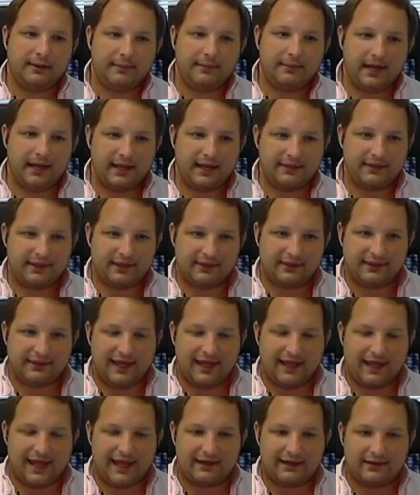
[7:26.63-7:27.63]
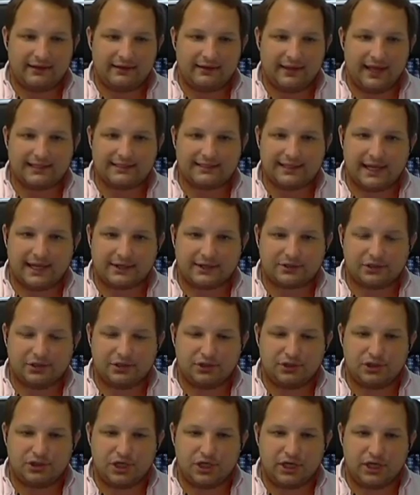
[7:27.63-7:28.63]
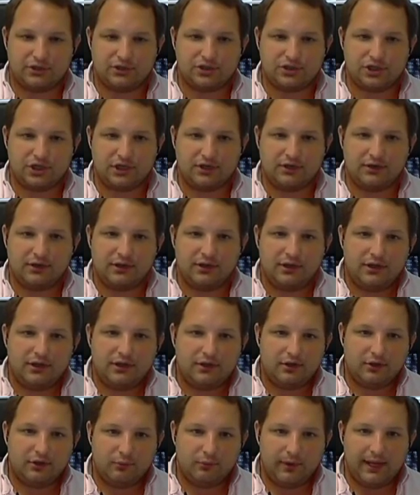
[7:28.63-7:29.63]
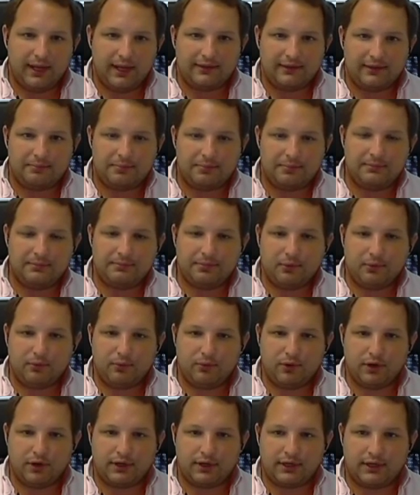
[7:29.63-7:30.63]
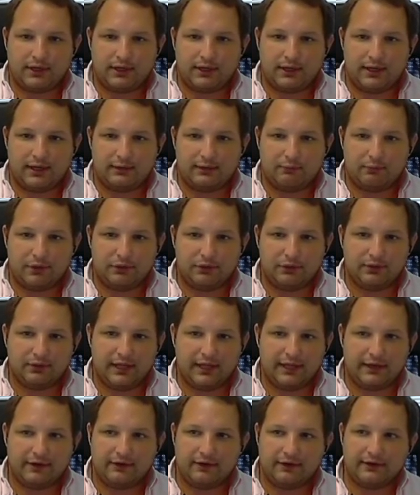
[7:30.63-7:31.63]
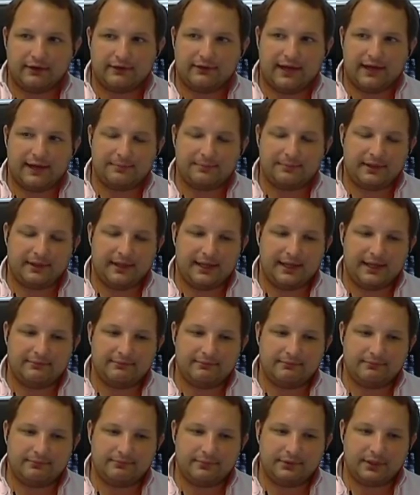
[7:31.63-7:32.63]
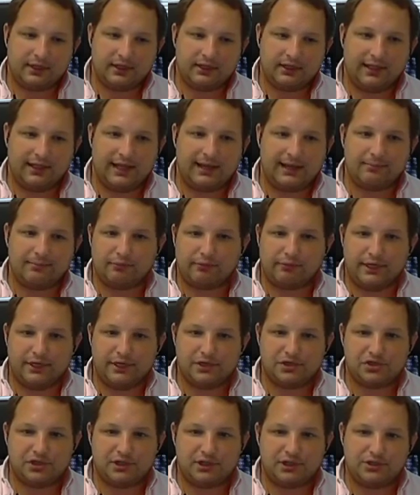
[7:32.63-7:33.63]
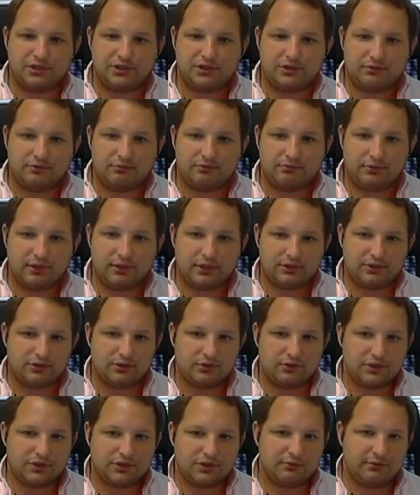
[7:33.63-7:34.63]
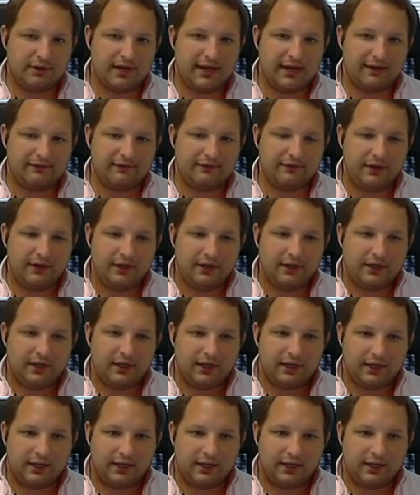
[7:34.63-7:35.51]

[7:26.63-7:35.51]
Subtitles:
And I think that's actually changing the way that people work. And when you layer on top of that the collaboration that you have,